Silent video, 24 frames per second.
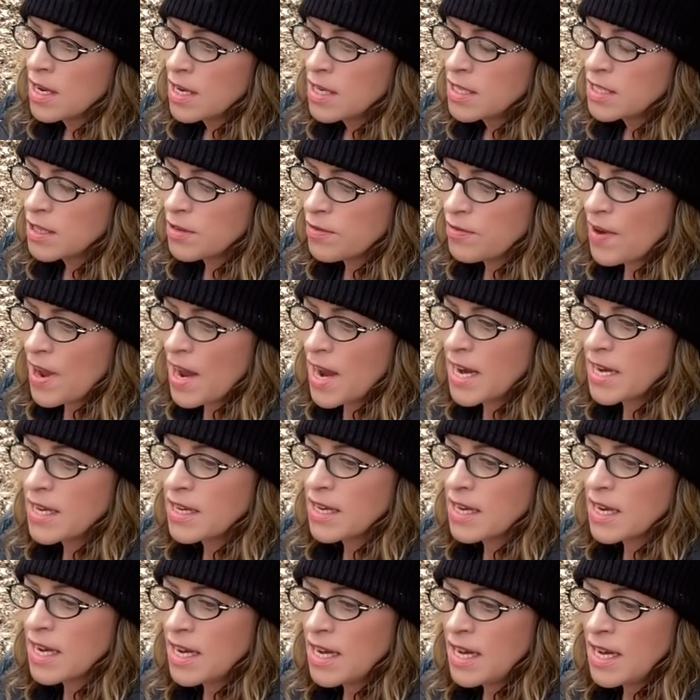to find
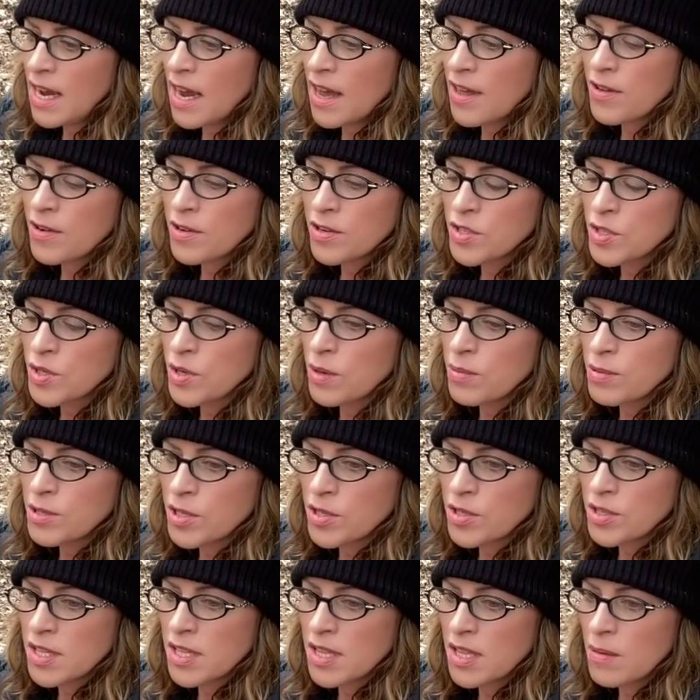any other
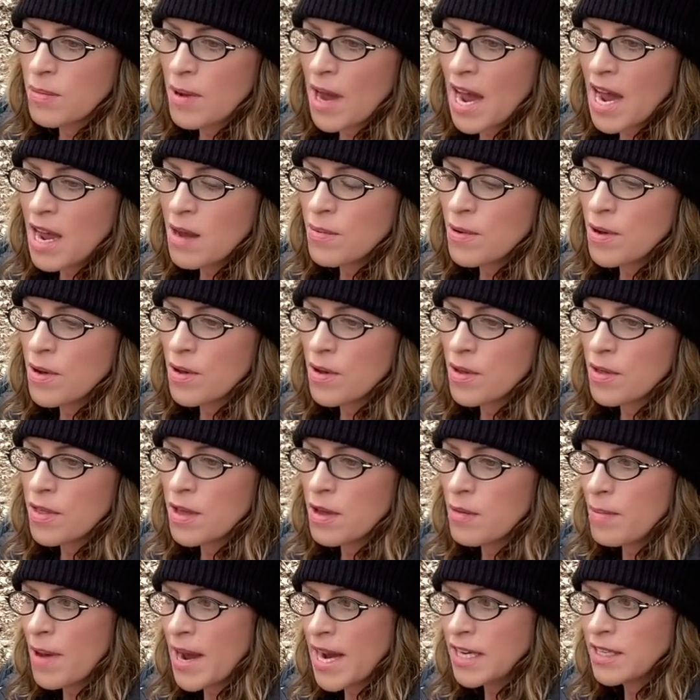scriptures in the Bible
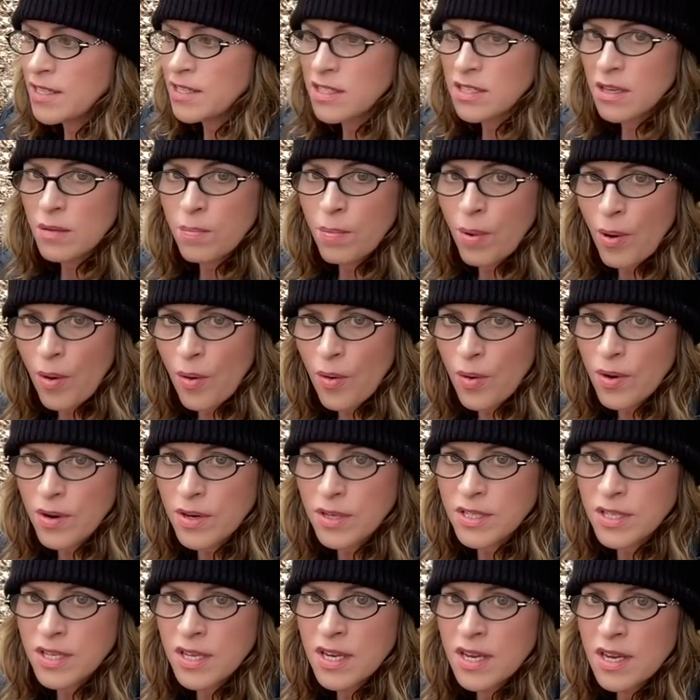that might
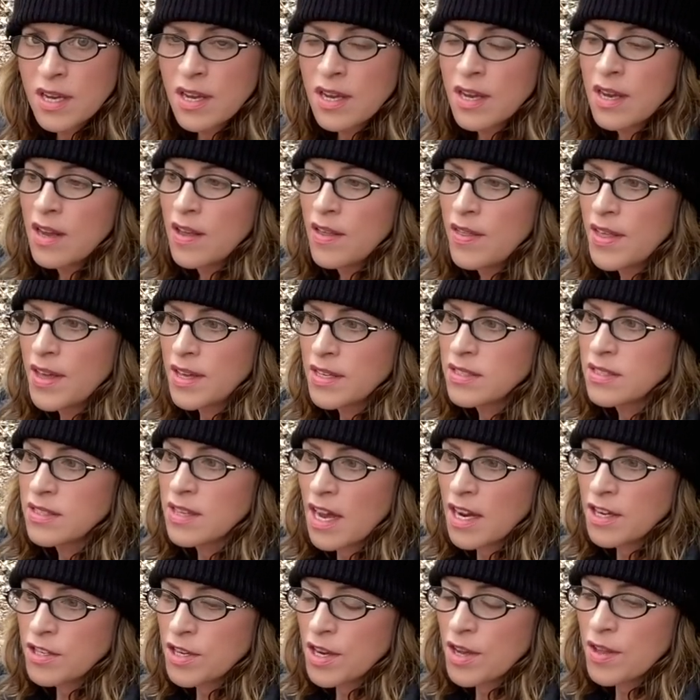support that
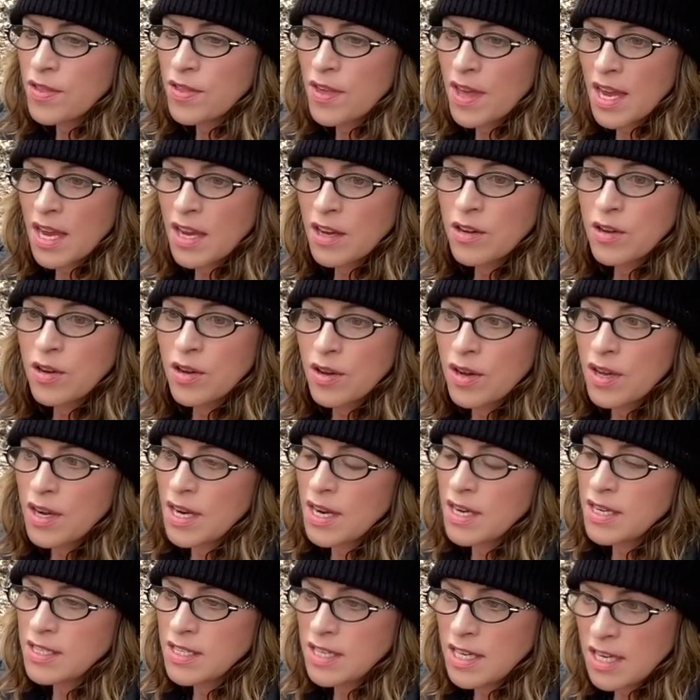such a thing could
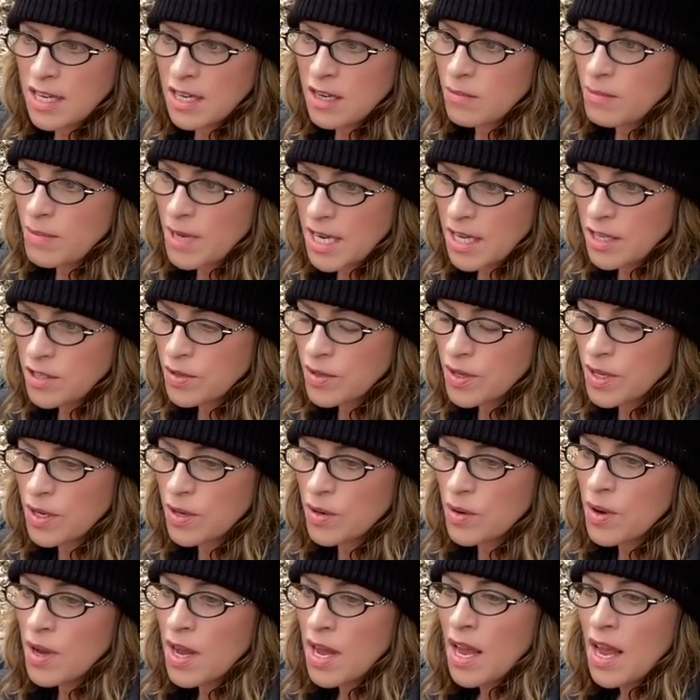indeed be
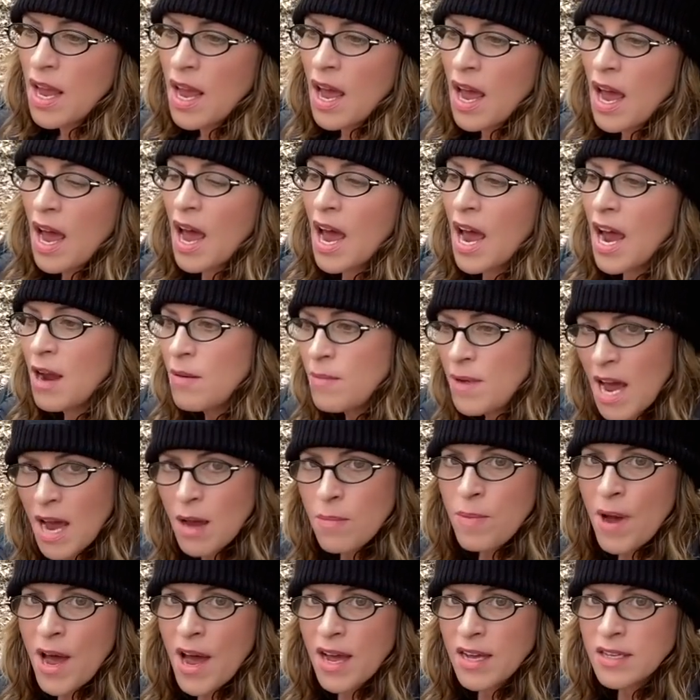true. I'm
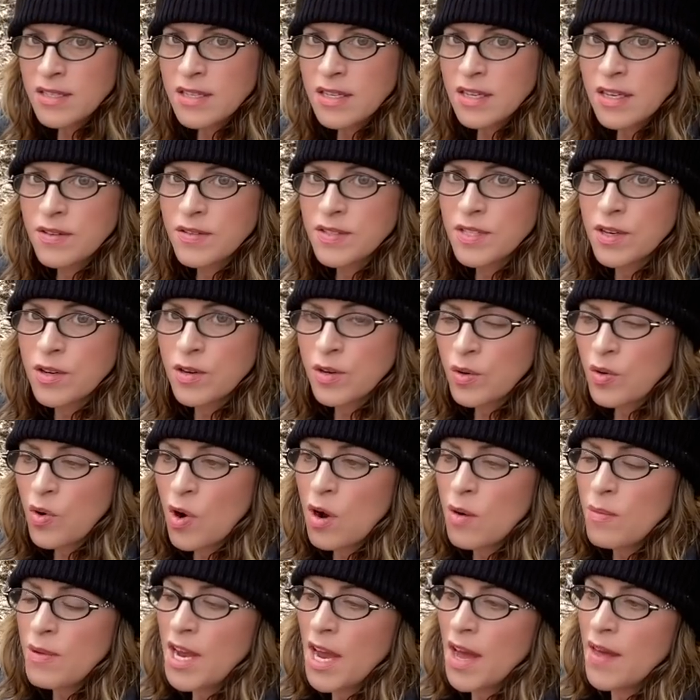not positive, so don't
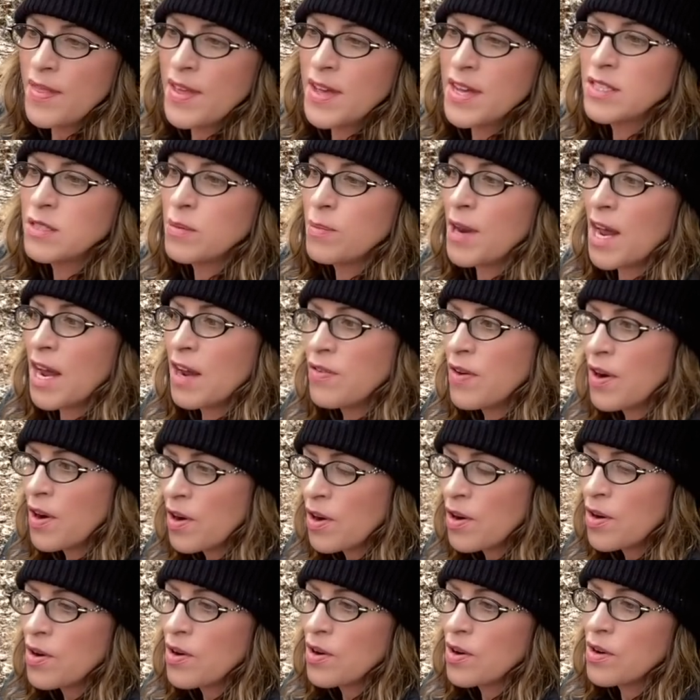quote me on this, but I've
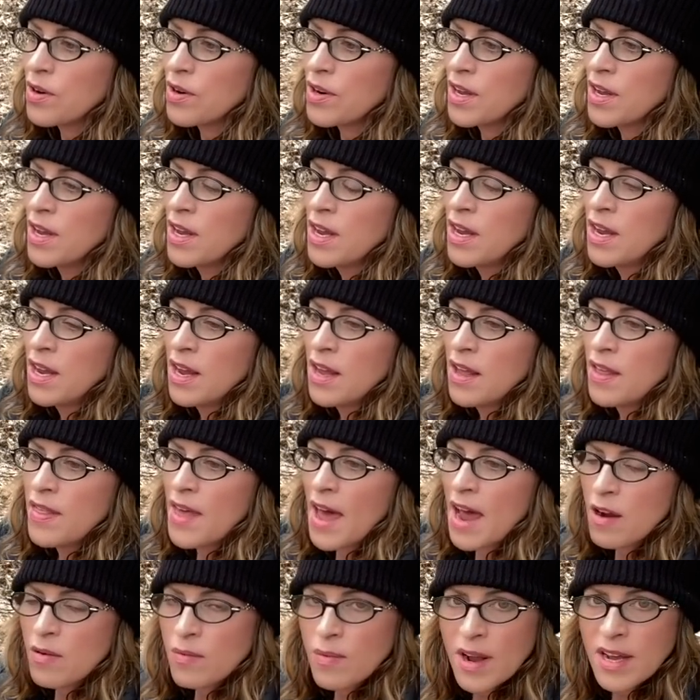heard
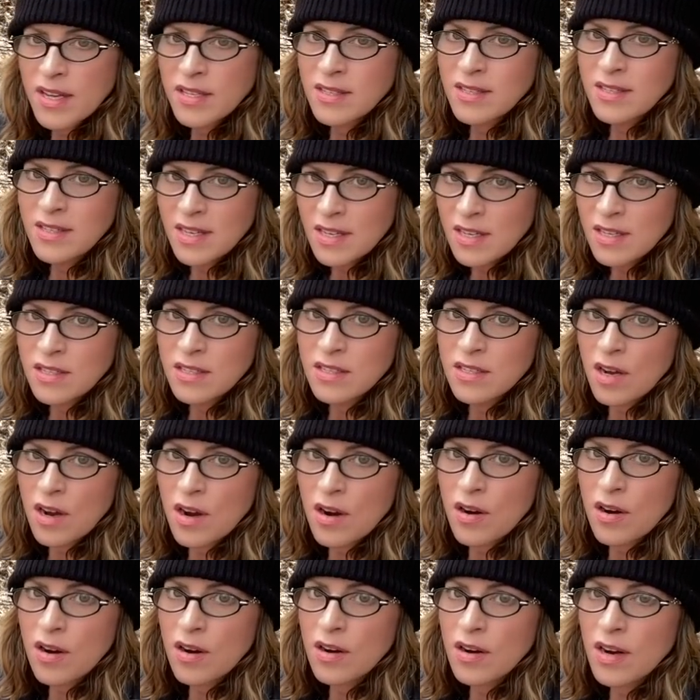that Russ
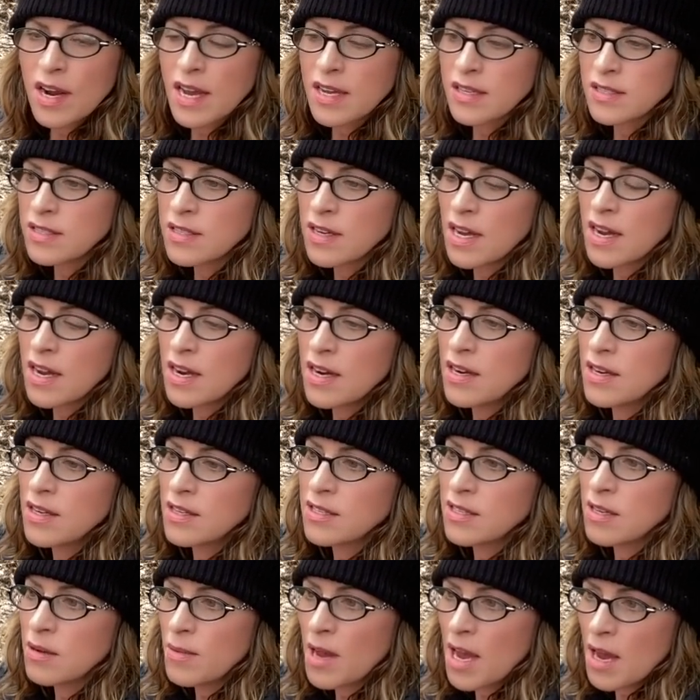Dizdar has done
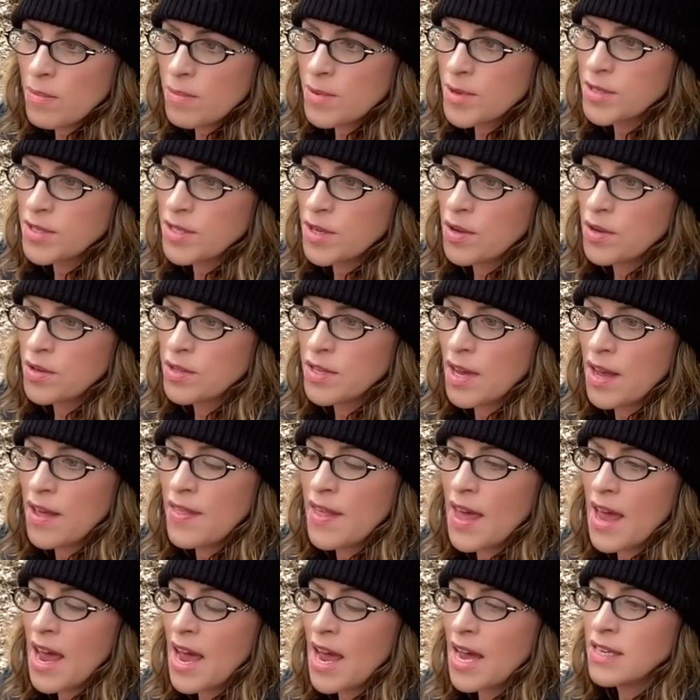some episodes on
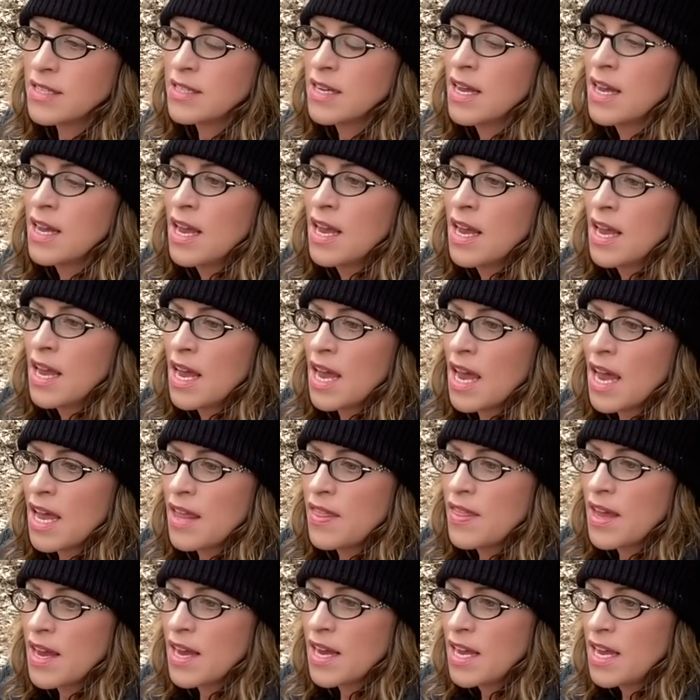that
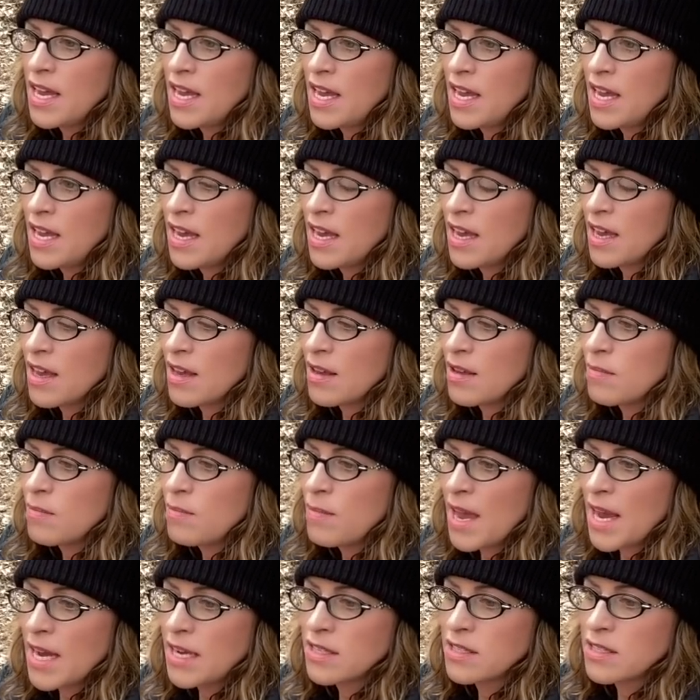and that he
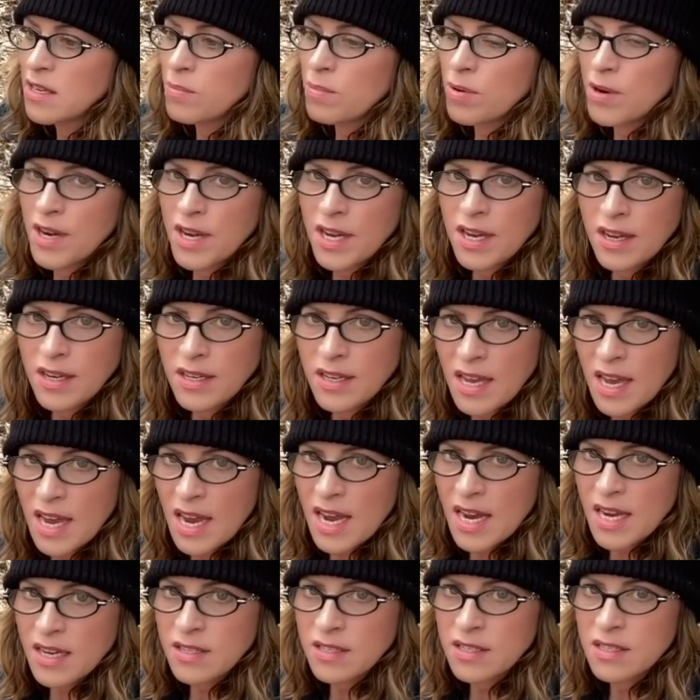makes a pretty good
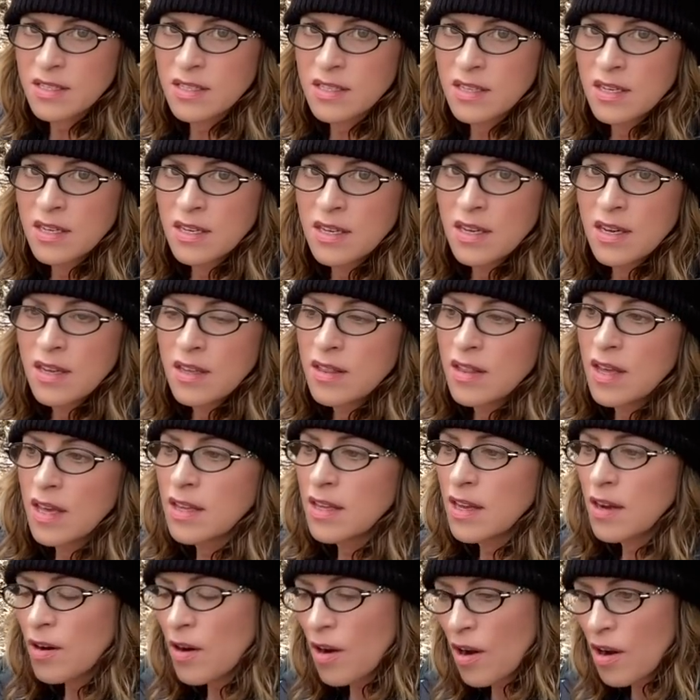case that
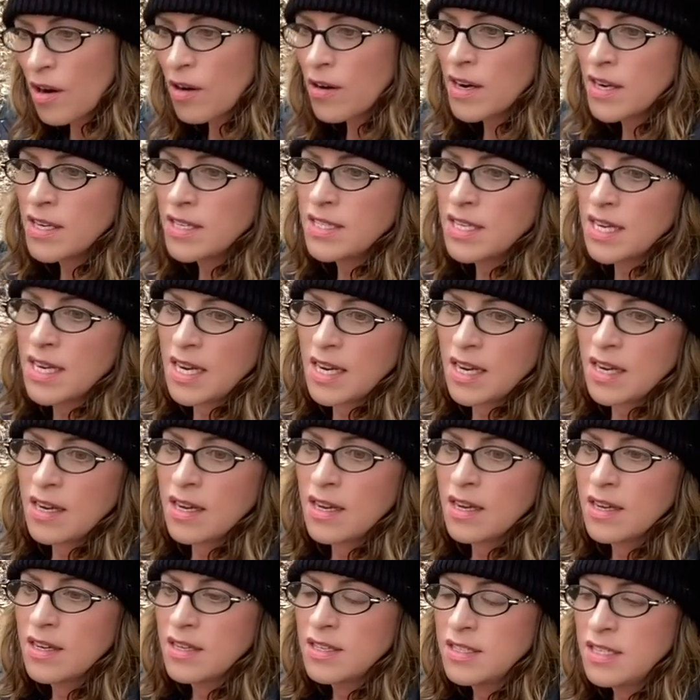there are indeed
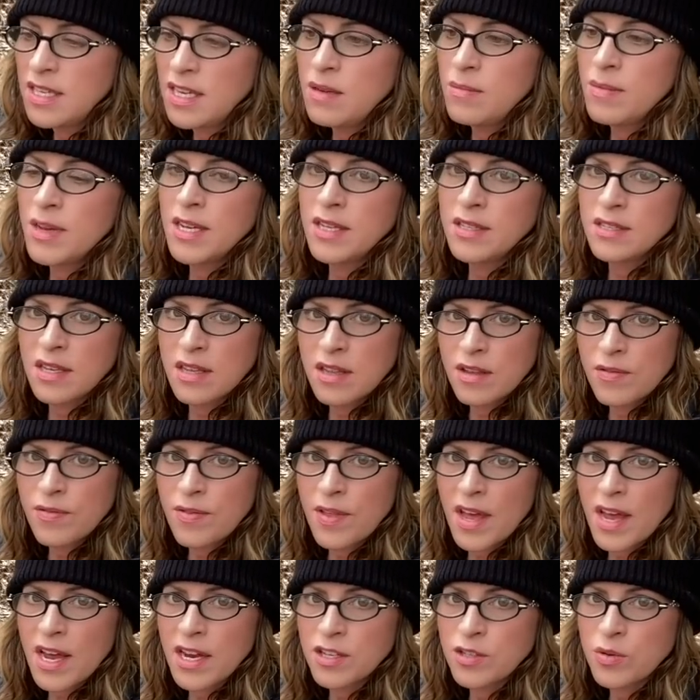demons in the
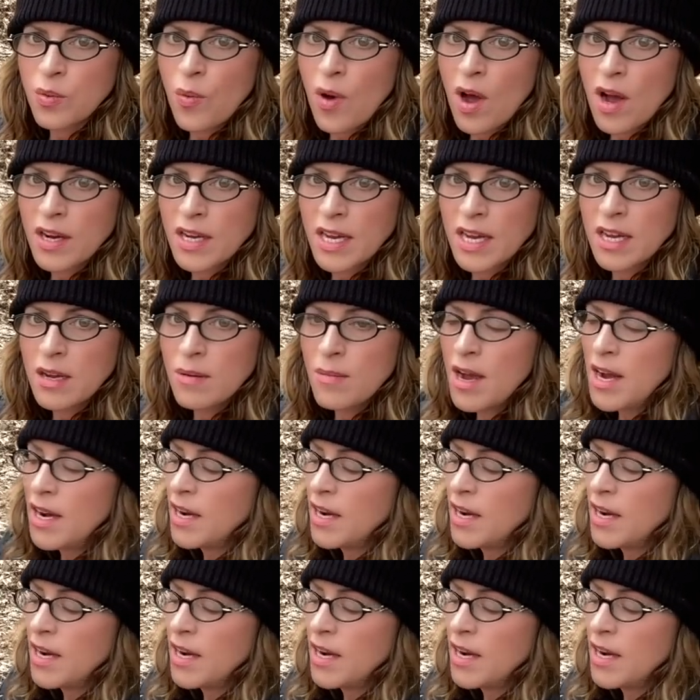flesh walking among